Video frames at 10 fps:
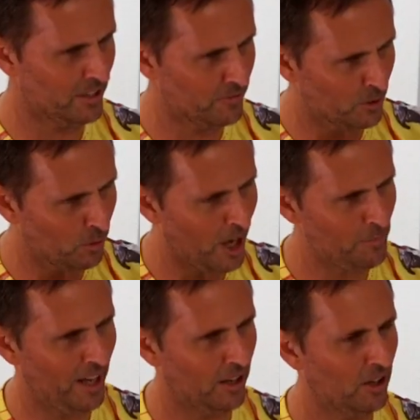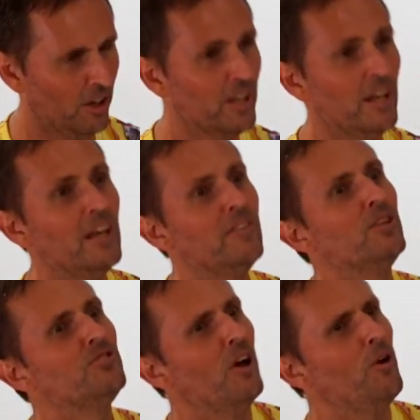that if you wipe out God,
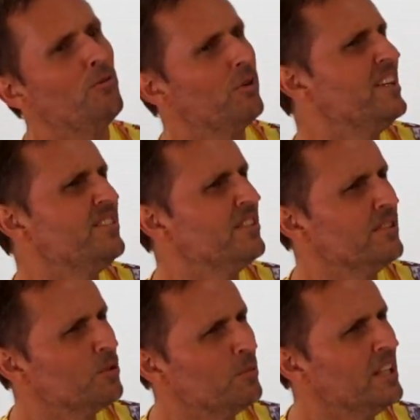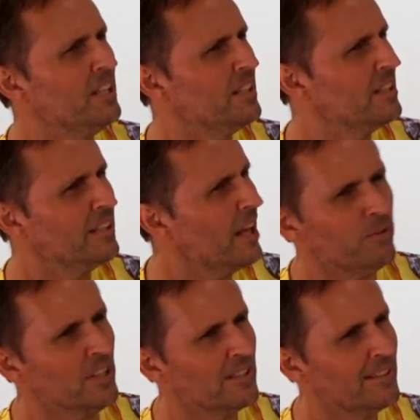there's no reason to be
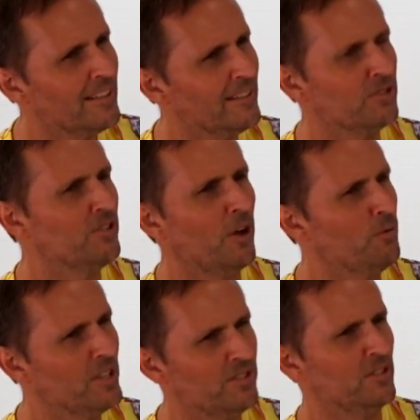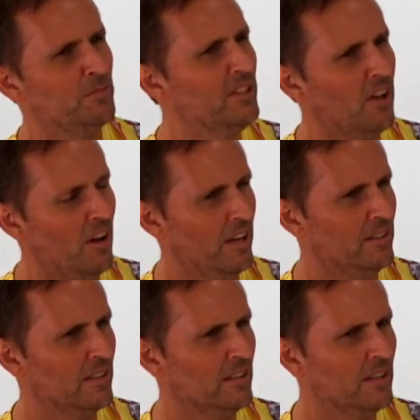loving, mm. there's no reason to be
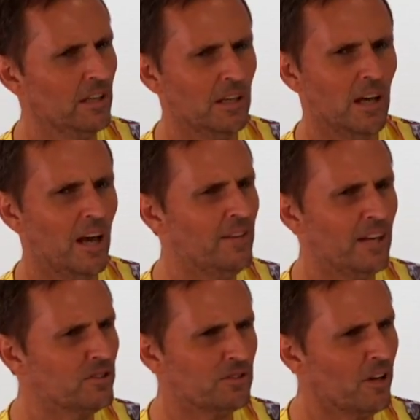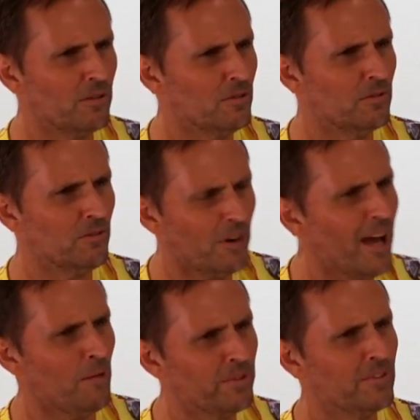kind. Mm -hmm. And that's total
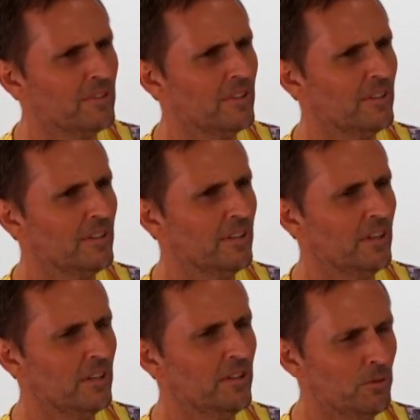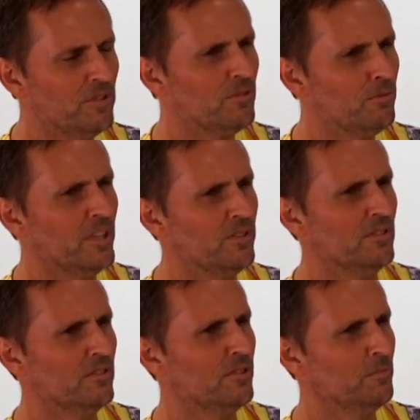crap. Mm. There is a
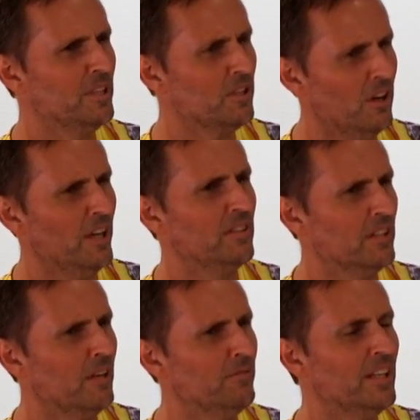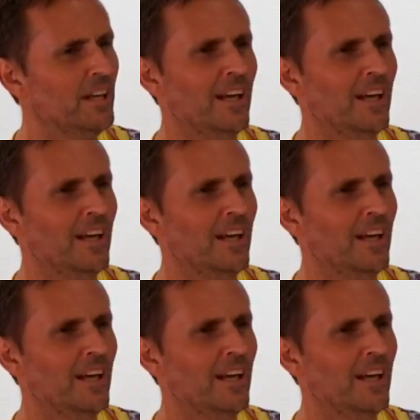reason to be kind and loving,